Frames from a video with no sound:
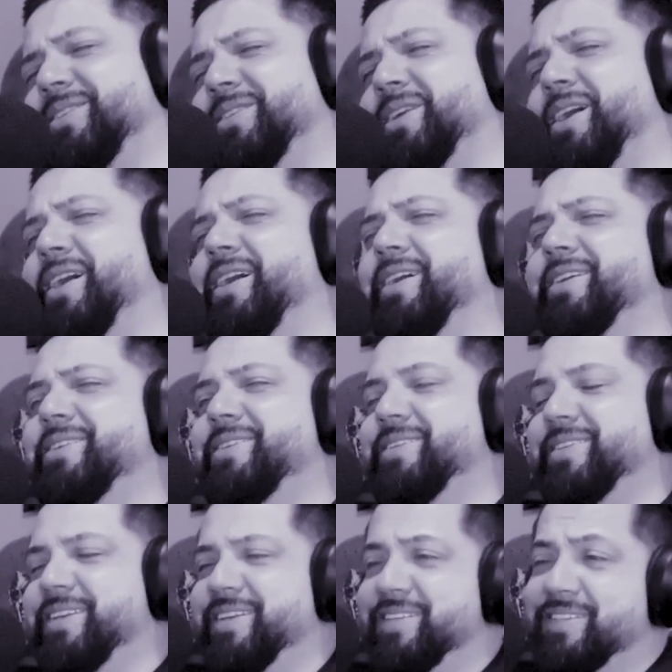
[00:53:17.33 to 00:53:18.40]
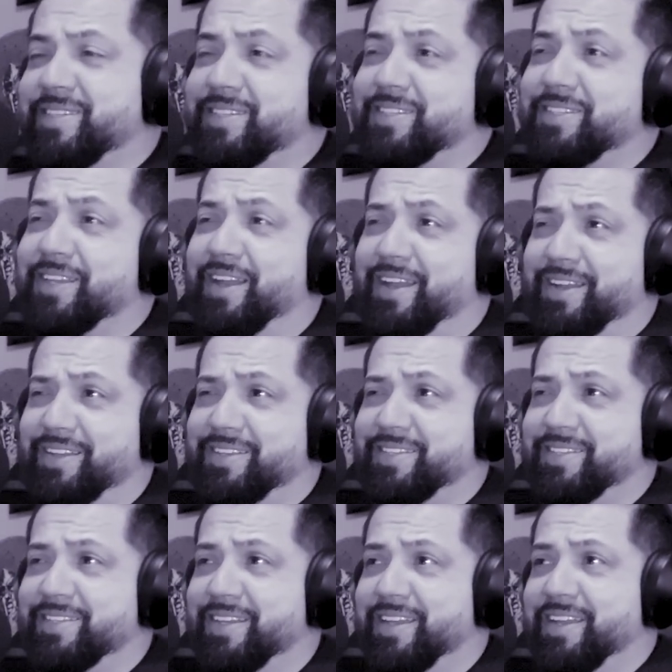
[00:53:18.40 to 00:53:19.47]
sucks. It
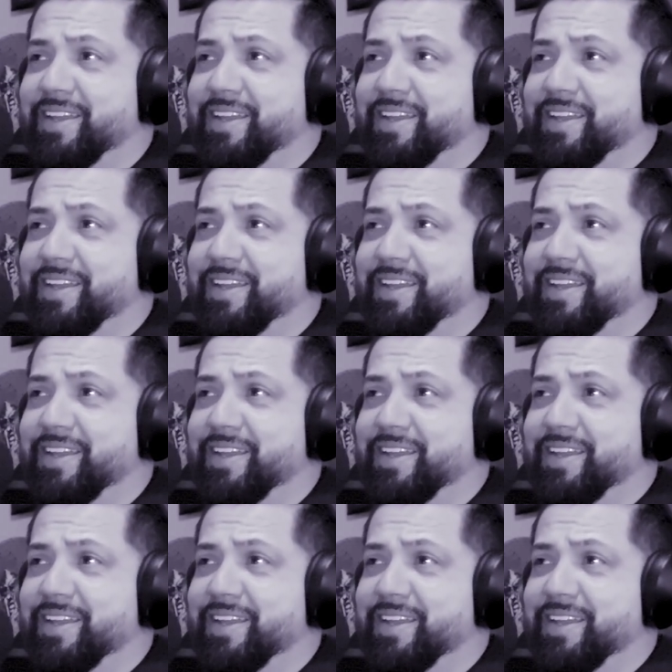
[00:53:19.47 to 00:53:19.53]
sucks